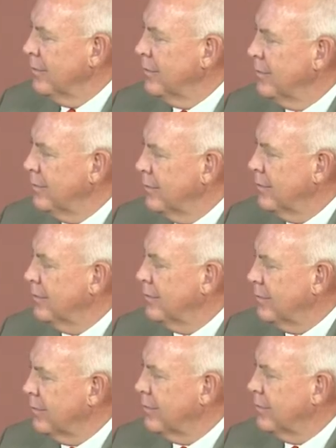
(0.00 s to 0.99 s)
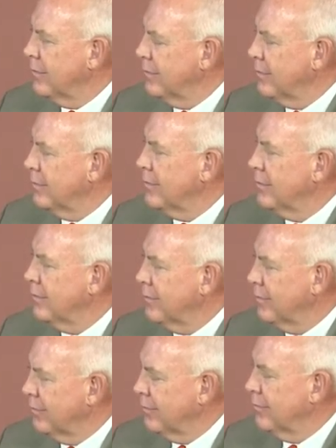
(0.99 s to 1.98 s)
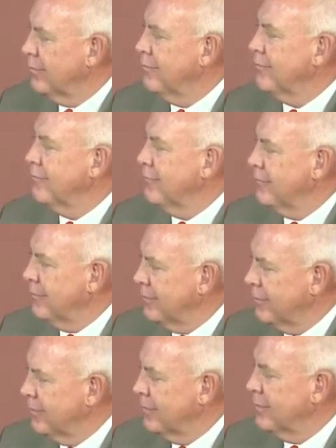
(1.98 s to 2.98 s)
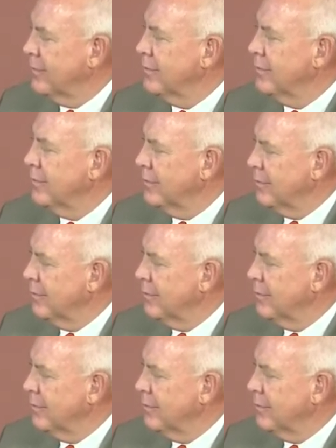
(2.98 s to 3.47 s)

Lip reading: This person isn't speaking.